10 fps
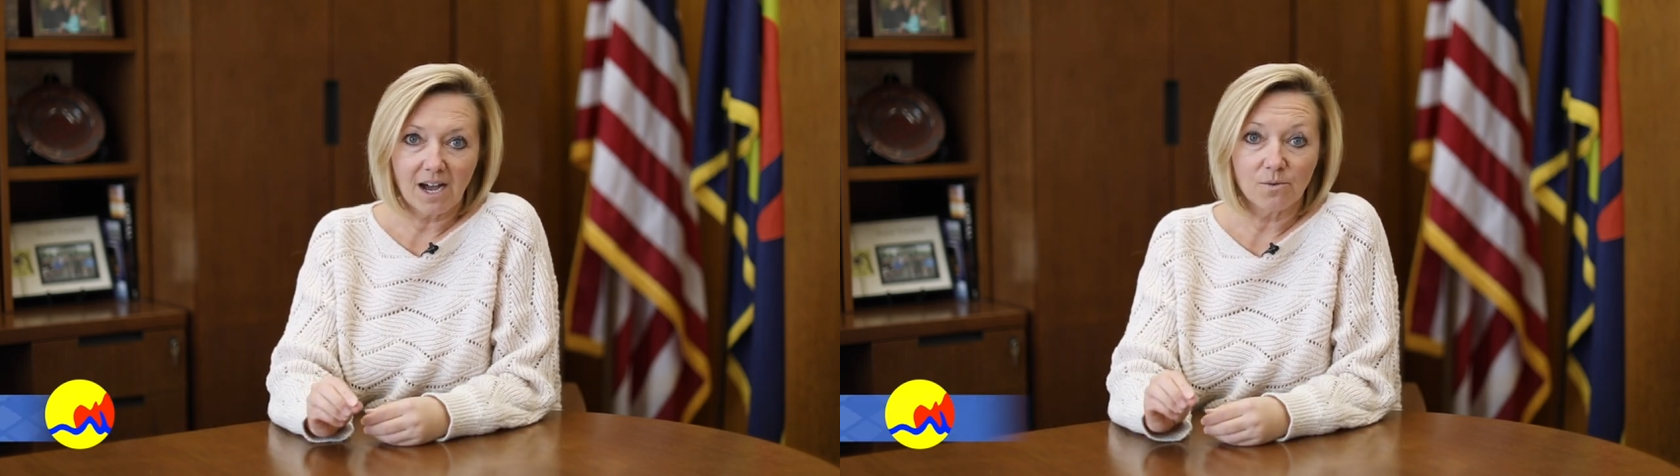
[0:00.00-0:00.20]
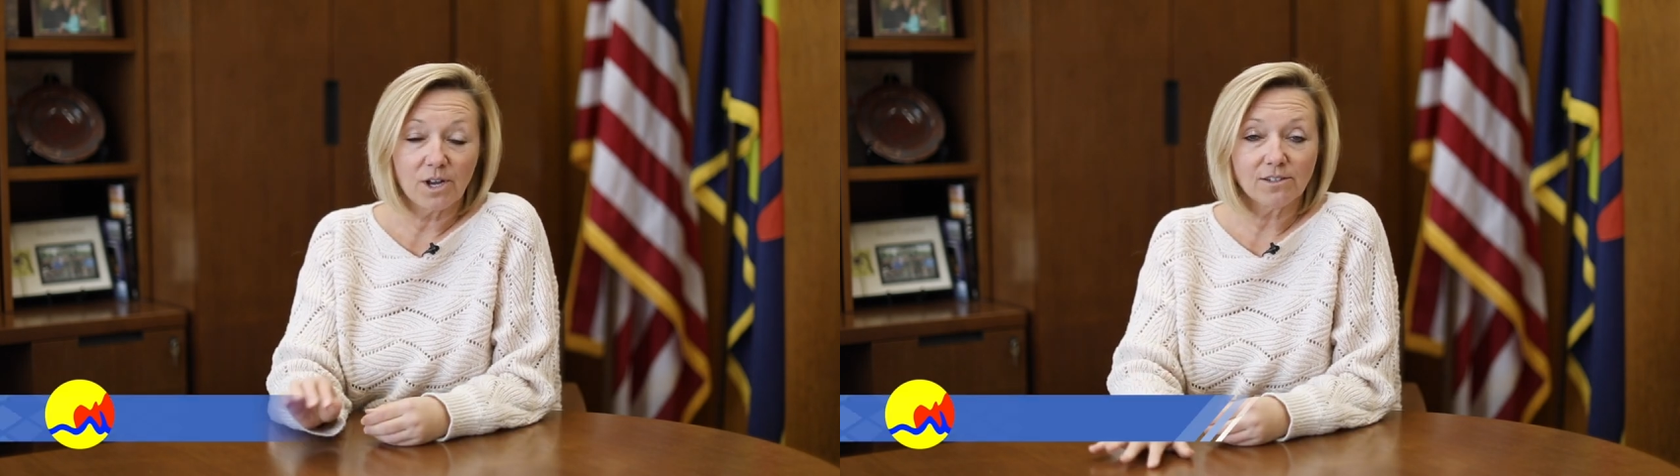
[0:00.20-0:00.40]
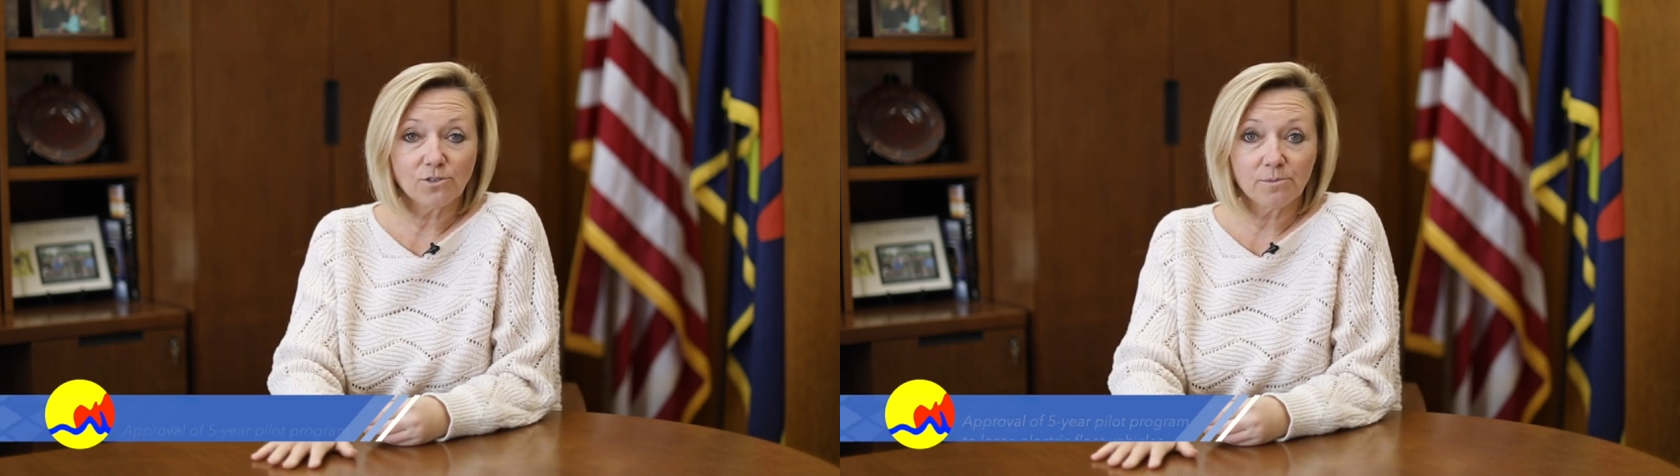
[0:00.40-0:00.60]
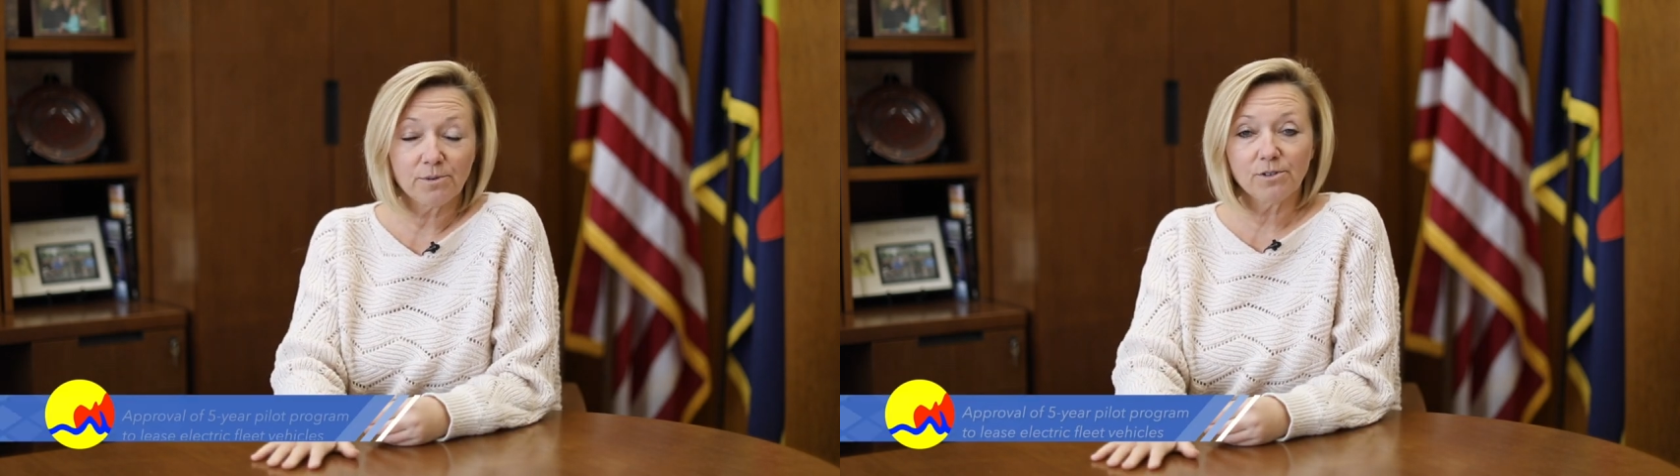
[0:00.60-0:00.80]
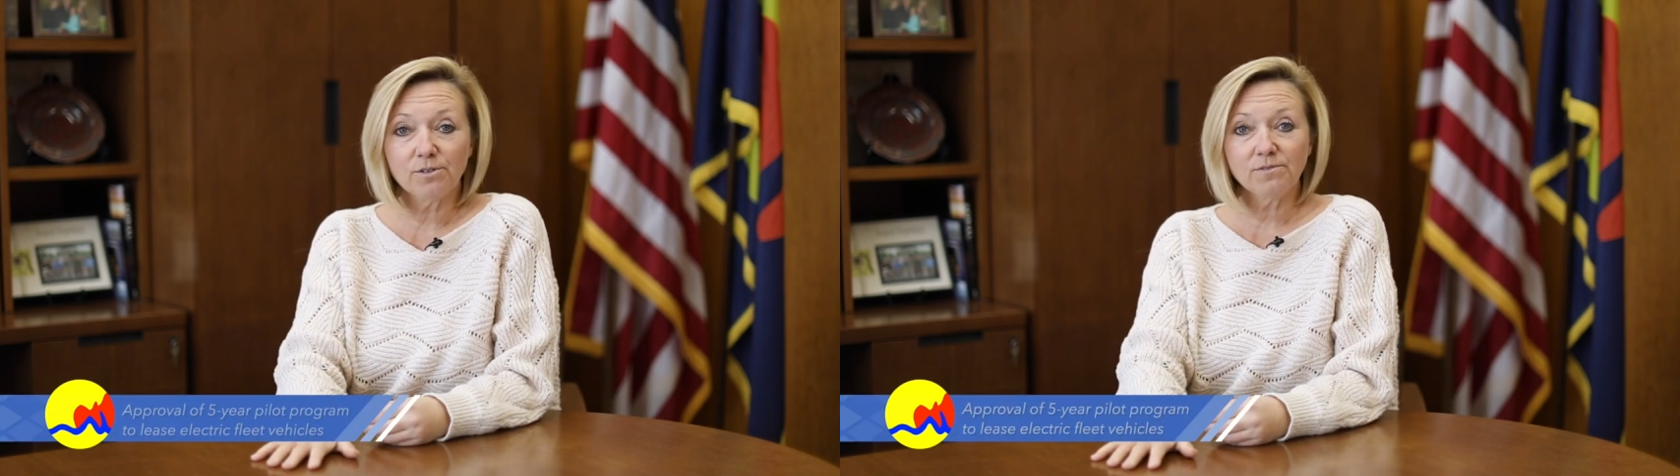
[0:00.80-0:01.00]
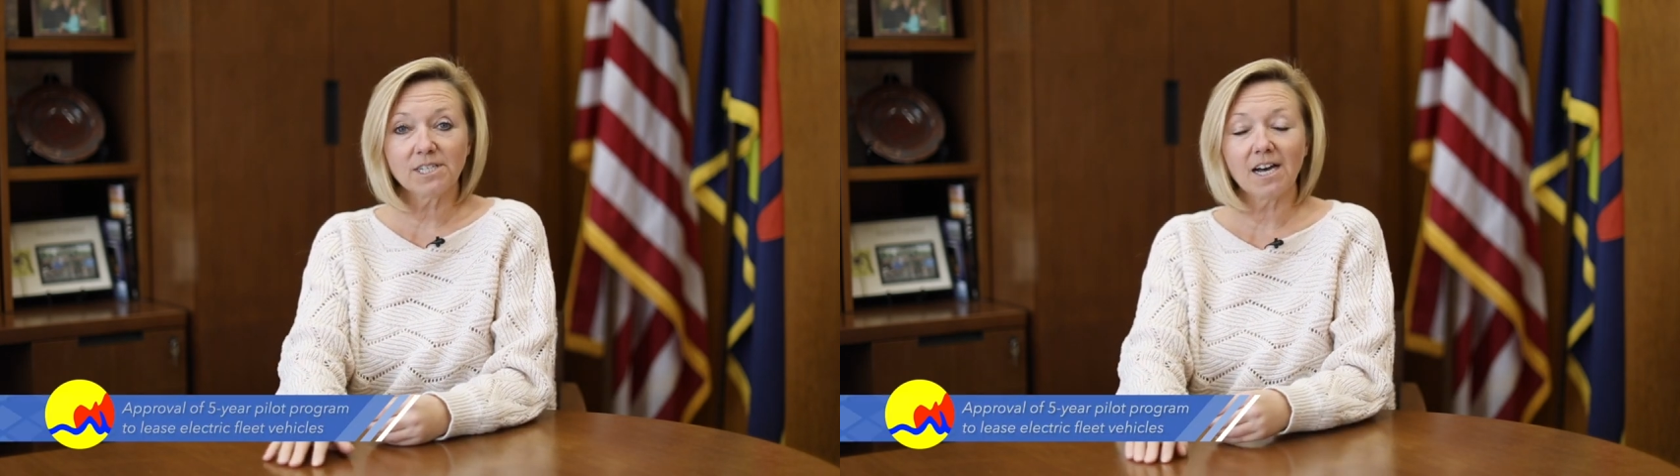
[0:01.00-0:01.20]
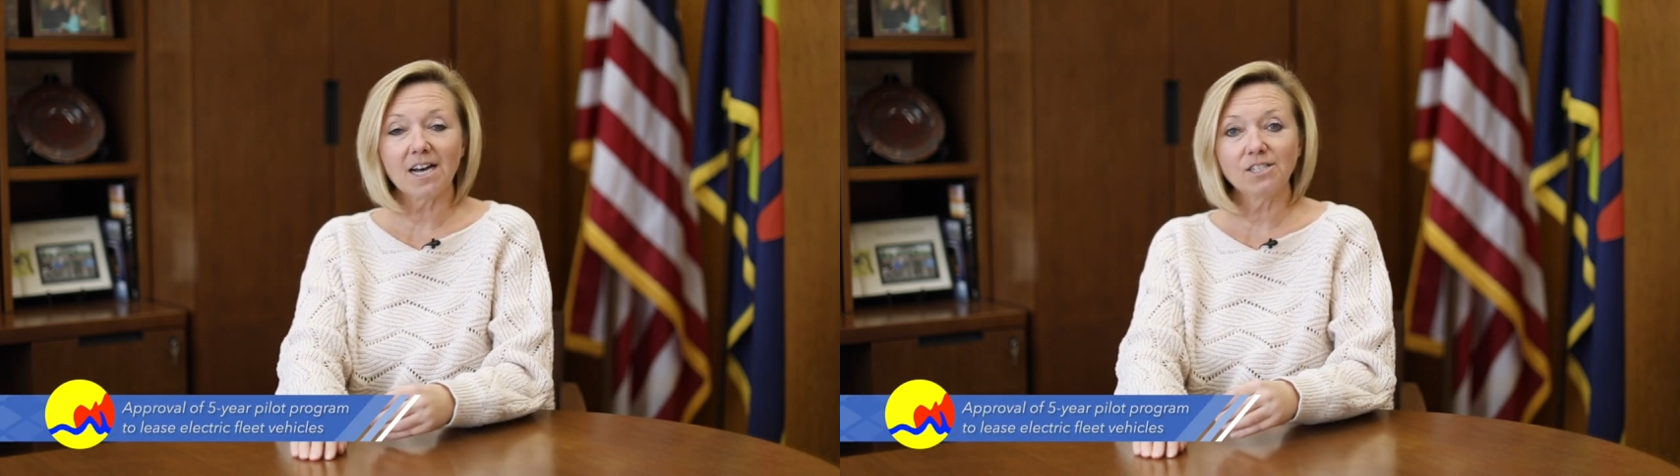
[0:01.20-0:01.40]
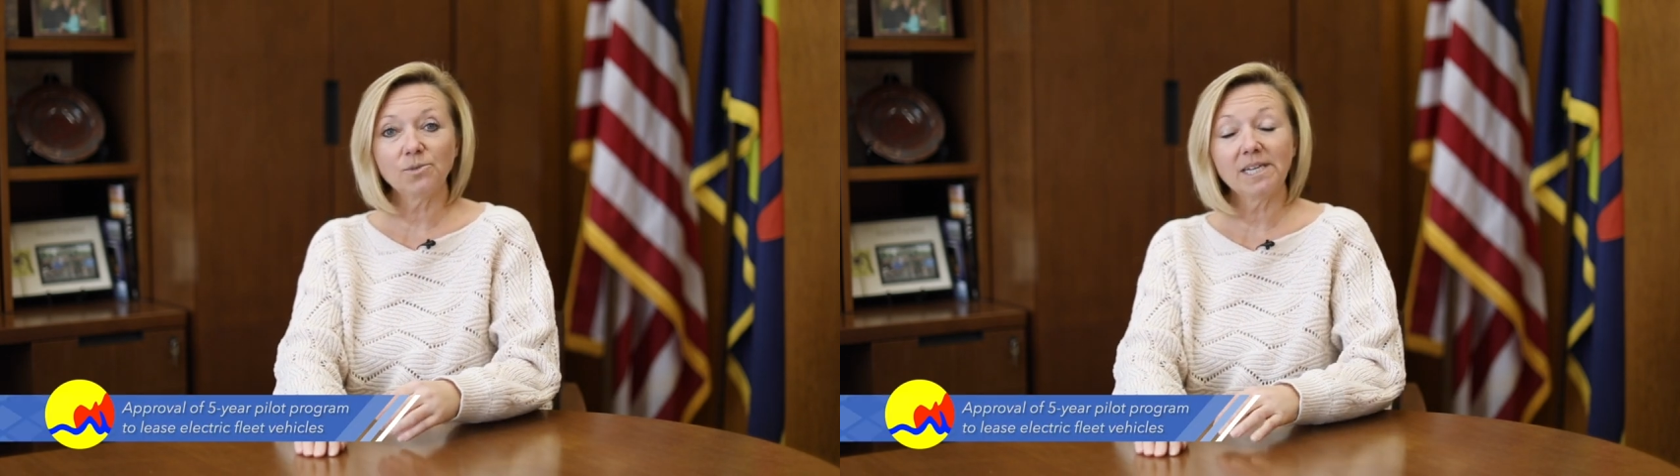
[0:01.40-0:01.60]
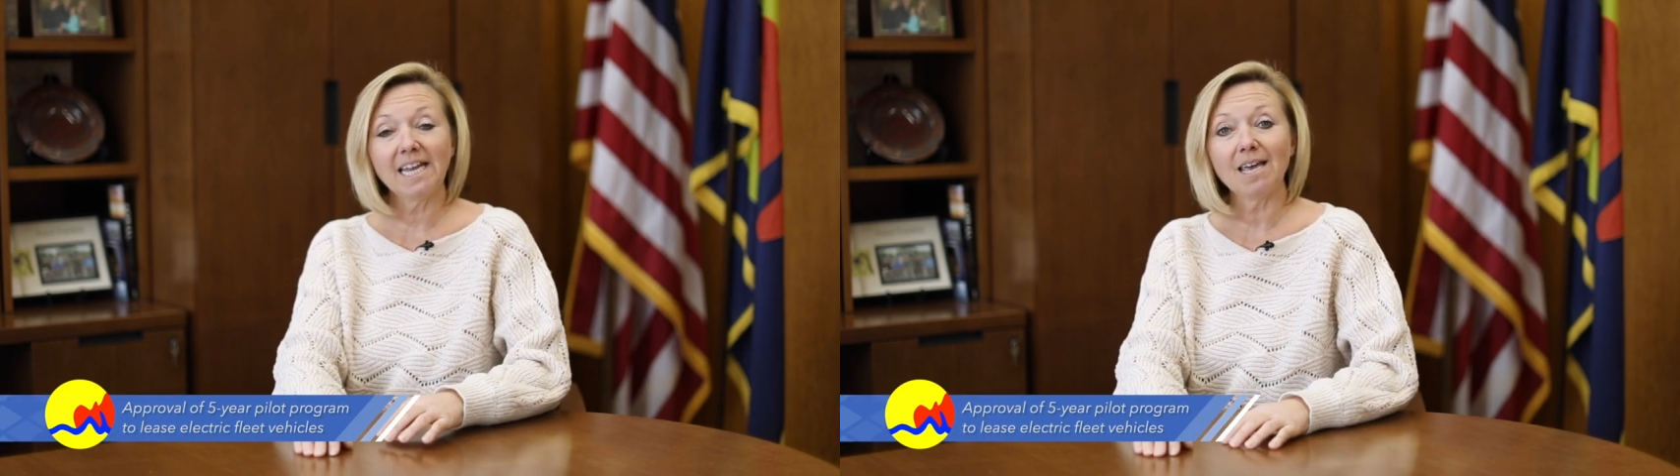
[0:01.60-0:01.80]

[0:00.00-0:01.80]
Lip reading: We also approved doing